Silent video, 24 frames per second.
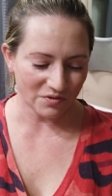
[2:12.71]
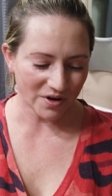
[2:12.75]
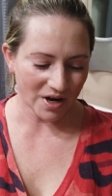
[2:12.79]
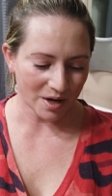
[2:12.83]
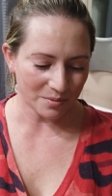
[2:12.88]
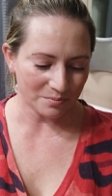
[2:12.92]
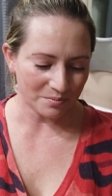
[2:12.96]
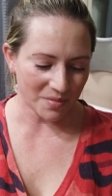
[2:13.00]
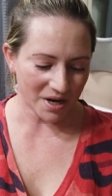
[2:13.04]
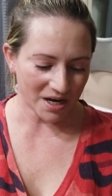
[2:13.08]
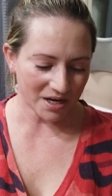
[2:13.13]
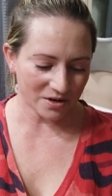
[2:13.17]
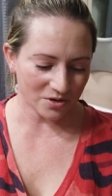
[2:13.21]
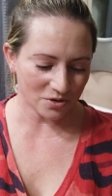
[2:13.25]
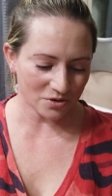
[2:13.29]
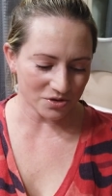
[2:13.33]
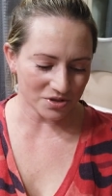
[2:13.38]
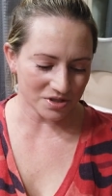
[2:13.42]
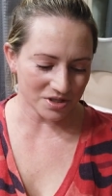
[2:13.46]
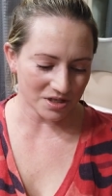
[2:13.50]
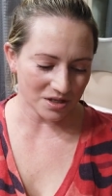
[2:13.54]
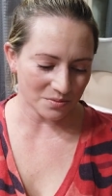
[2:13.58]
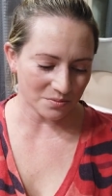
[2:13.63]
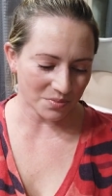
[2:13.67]
We've got mango
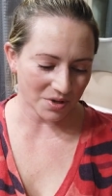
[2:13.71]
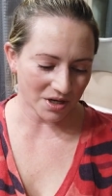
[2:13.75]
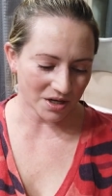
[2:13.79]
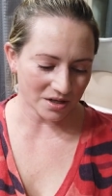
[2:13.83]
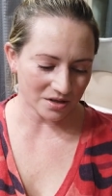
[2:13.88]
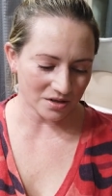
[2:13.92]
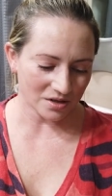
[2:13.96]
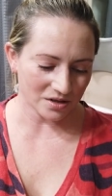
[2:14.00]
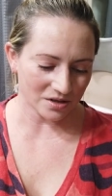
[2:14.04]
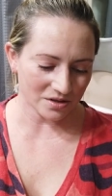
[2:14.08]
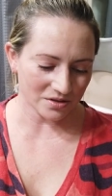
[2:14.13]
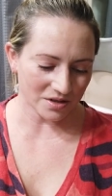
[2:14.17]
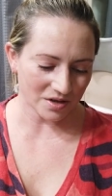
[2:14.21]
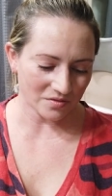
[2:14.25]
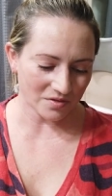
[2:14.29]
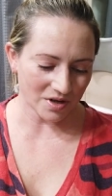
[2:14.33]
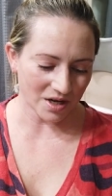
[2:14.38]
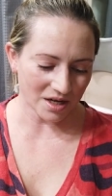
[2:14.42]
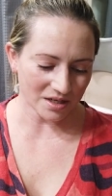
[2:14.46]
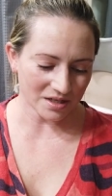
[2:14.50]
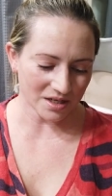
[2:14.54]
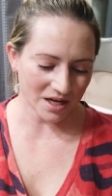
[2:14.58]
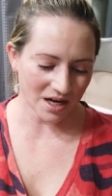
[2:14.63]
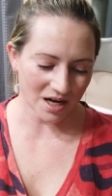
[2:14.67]
seed butter. They've
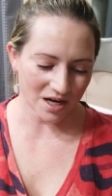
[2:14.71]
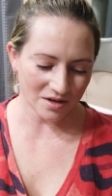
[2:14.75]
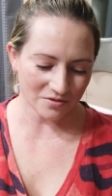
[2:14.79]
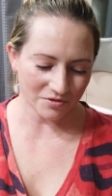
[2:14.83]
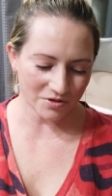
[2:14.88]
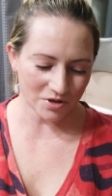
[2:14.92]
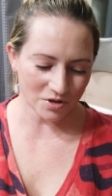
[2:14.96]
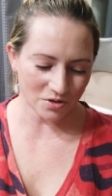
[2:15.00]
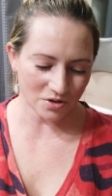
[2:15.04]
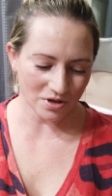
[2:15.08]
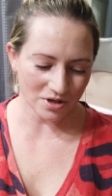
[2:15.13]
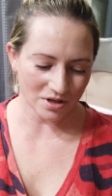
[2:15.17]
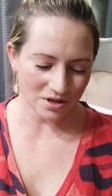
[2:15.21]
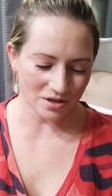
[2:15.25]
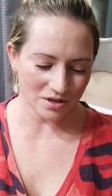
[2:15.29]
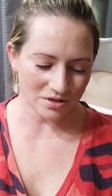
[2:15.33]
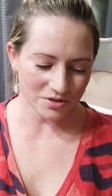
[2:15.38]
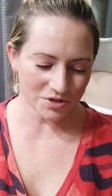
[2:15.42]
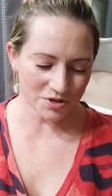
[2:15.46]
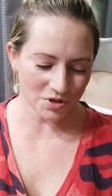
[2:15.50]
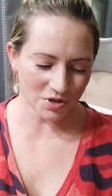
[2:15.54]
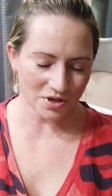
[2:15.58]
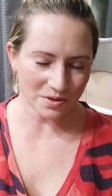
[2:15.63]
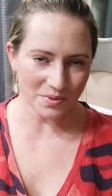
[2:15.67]
got coffee
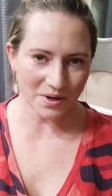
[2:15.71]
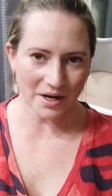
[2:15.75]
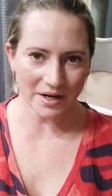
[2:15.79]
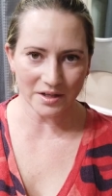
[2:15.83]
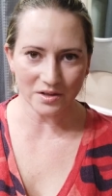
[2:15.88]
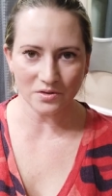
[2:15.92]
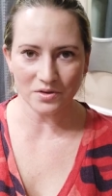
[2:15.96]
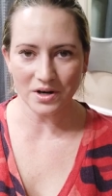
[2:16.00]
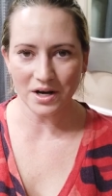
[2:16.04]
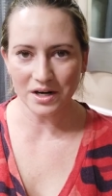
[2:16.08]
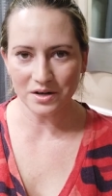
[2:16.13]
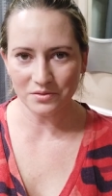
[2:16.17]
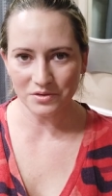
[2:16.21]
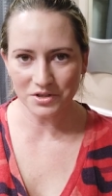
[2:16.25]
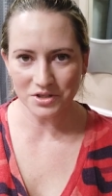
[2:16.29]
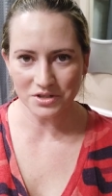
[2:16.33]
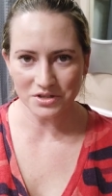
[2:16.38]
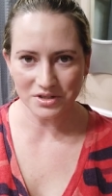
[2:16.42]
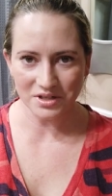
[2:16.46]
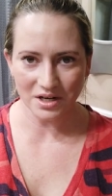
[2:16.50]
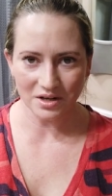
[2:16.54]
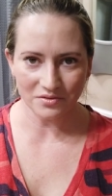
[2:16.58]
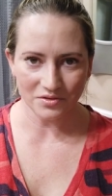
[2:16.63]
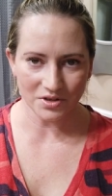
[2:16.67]
oil, sodium hyaluronate, which
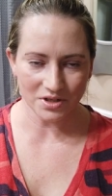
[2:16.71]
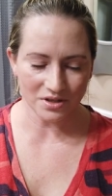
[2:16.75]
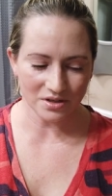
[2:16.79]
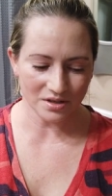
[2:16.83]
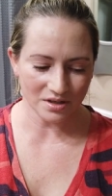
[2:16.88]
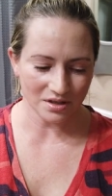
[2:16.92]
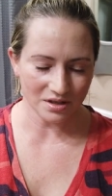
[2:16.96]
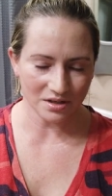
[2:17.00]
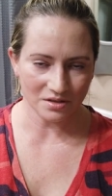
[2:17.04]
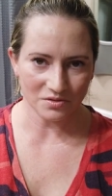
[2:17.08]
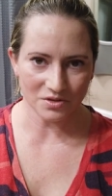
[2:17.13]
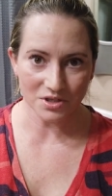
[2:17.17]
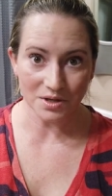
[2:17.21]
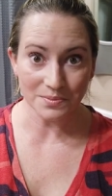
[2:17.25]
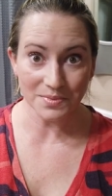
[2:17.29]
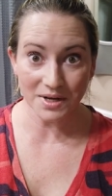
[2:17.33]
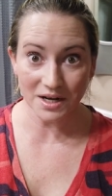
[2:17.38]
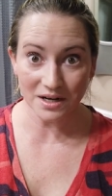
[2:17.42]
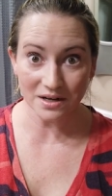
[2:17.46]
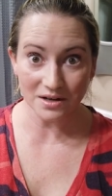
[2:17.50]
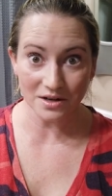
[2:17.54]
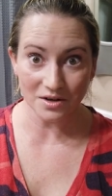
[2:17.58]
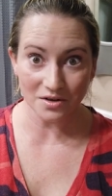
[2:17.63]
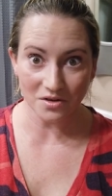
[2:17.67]
is in everything, which I'm
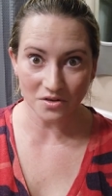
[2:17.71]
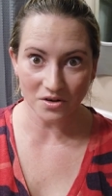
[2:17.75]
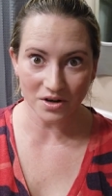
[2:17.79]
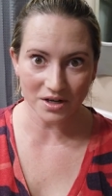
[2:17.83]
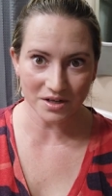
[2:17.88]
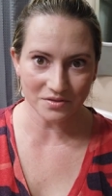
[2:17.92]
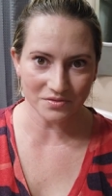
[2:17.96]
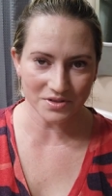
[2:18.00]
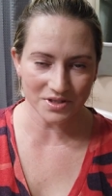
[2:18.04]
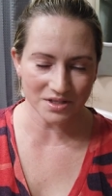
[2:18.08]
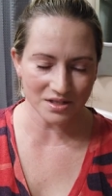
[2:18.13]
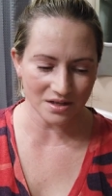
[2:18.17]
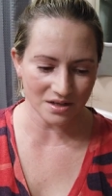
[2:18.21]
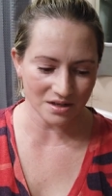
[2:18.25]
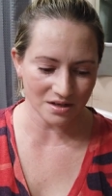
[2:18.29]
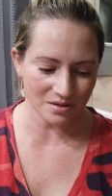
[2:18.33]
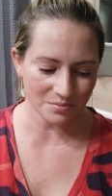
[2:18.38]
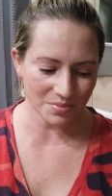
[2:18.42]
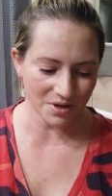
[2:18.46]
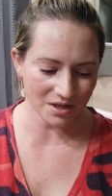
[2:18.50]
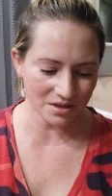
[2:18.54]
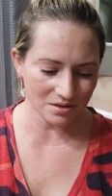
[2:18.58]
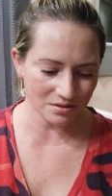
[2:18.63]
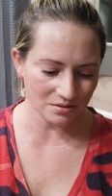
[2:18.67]
getting annoyed of
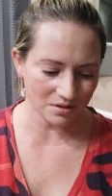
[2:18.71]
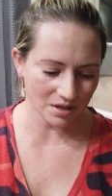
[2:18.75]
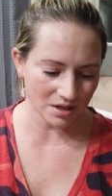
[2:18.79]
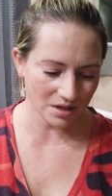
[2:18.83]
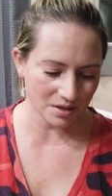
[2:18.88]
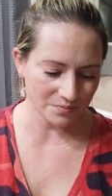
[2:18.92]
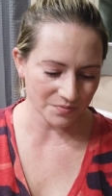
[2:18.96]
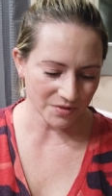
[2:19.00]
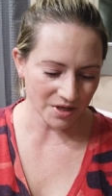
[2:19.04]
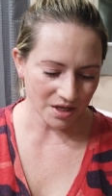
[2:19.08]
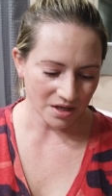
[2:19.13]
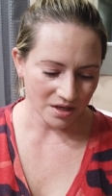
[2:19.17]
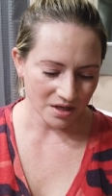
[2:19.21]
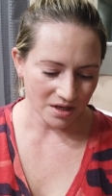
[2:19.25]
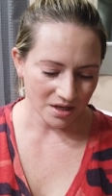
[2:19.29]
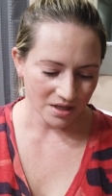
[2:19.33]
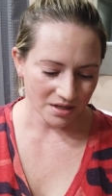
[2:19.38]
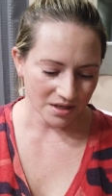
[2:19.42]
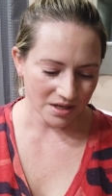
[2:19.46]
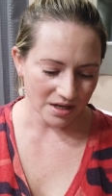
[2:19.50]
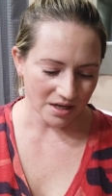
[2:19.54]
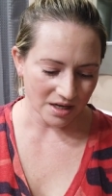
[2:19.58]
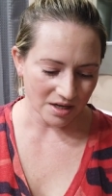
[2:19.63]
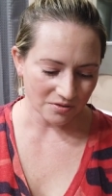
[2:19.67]
seeing, by the way
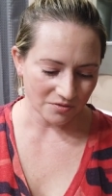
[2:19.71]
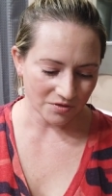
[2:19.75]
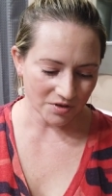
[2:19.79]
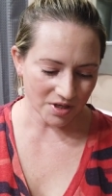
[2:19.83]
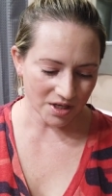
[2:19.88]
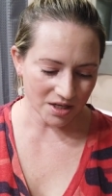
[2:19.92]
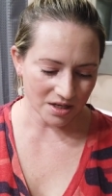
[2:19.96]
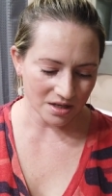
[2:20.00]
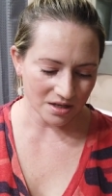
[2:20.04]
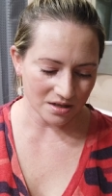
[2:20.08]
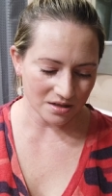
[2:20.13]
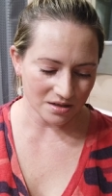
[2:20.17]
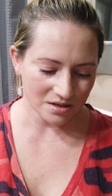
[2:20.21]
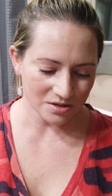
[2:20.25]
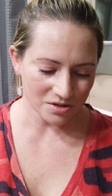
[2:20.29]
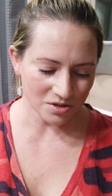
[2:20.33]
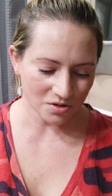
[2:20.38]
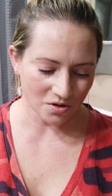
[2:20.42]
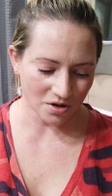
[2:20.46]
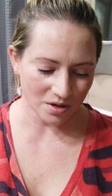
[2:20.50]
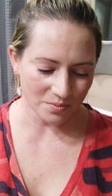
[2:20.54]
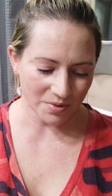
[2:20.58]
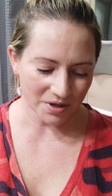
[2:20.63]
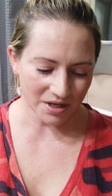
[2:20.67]
caffeine,
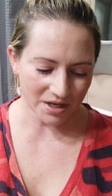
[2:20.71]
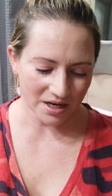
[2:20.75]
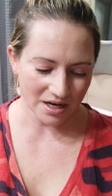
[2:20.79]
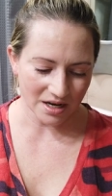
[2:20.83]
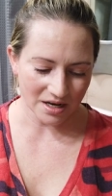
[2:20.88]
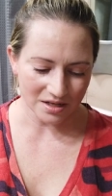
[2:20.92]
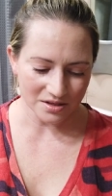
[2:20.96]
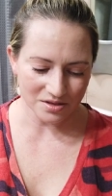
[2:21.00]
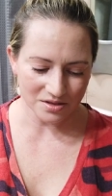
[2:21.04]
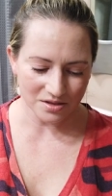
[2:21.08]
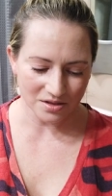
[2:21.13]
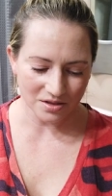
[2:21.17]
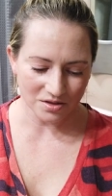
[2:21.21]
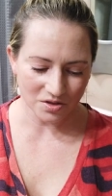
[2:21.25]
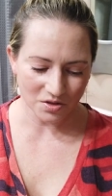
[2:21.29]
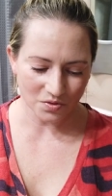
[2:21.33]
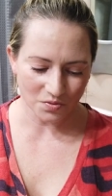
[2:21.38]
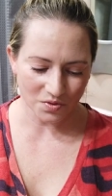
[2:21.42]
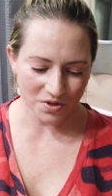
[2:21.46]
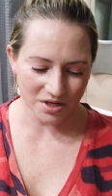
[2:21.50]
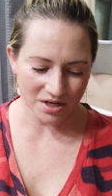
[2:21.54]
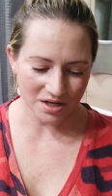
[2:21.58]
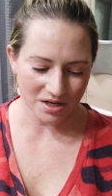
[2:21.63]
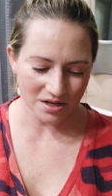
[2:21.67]
ascorbic acid,
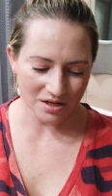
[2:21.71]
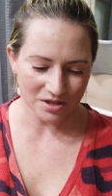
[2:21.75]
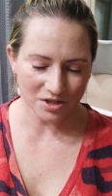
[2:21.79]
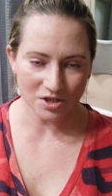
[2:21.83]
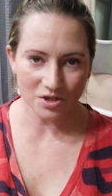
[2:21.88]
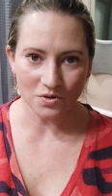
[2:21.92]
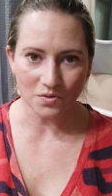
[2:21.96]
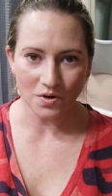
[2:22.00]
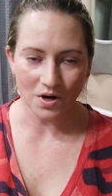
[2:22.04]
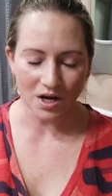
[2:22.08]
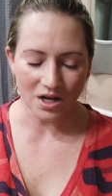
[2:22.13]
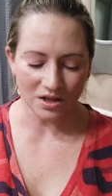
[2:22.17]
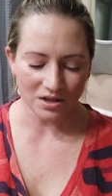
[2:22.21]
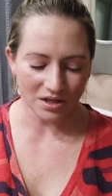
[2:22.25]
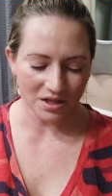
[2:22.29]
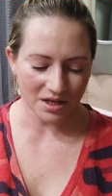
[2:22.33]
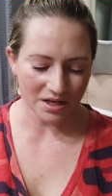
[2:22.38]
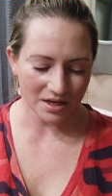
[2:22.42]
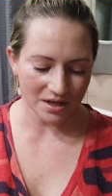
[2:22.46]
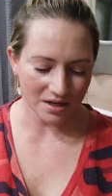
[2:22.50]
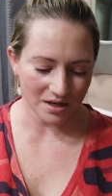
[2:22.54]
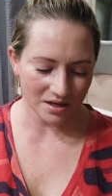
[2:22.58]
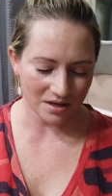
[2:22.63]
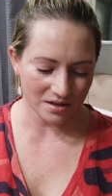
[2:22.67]
urea,
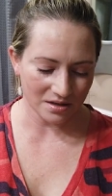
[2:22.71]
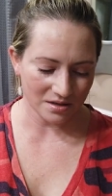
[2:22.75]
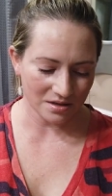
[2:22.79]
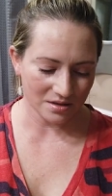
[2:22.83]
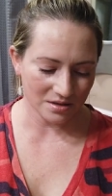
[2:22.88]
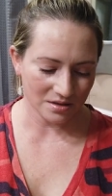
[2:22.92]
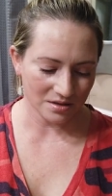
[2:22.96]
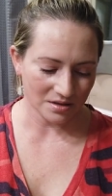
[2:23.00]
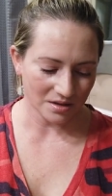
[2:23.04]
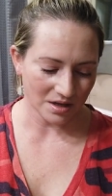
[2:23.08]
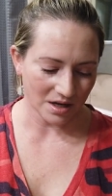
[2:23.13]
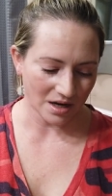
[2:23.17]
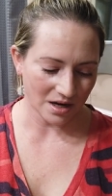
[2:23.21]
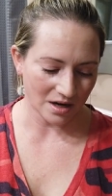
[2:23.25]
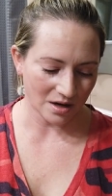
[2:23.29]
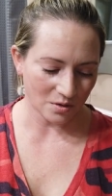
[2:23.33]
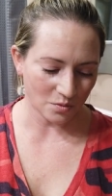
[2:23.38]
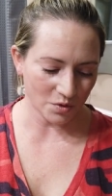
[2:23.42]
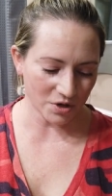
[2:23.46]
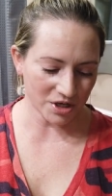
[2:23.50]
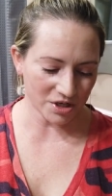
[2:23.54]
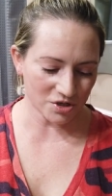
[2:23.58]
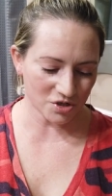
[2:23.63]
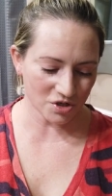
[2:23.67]
squalane,
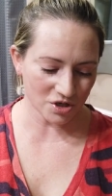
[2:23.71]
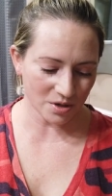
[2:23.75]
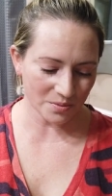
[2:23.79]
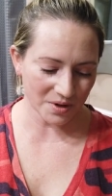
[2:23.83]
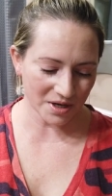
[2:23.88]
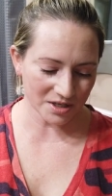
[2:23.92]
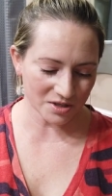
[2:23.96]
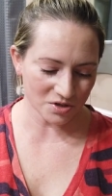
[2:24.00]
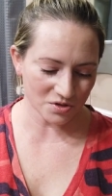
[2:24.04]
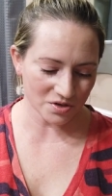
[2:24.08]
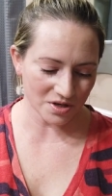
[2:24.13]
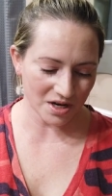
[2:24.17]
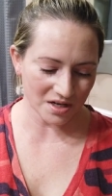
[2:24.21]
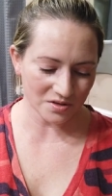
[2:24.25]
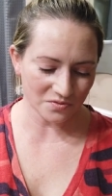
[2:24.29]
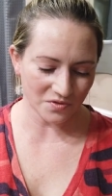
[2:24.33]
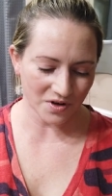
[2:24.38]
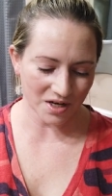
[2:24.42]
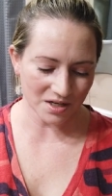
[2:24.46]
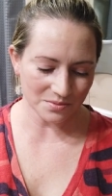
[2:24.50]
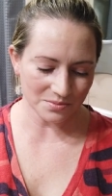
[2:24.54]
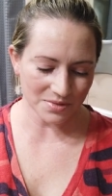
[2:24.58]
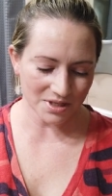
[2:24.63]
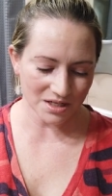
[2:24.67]
uh, wheat germ
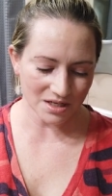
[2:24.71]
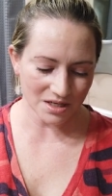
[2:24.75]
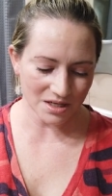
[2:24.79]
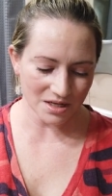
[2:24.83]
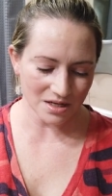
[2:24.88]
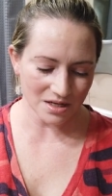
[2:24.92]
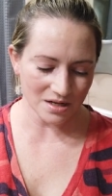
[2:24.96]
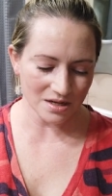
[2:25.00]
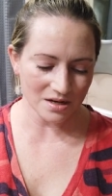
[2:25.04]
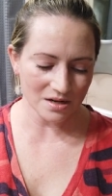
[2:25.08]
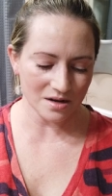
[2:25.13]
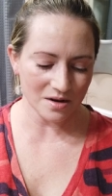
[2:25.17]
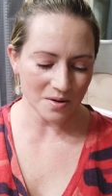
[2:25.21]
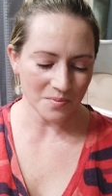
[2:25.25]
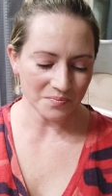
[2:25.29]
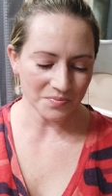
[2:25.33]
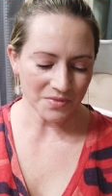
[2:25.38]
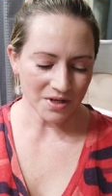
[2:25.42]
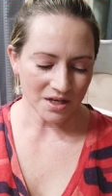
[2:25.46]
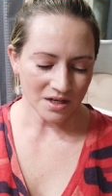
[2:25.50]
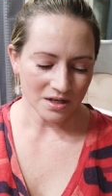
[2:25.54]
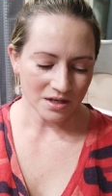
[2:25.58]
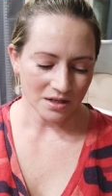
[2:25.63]
extract, vitamin E,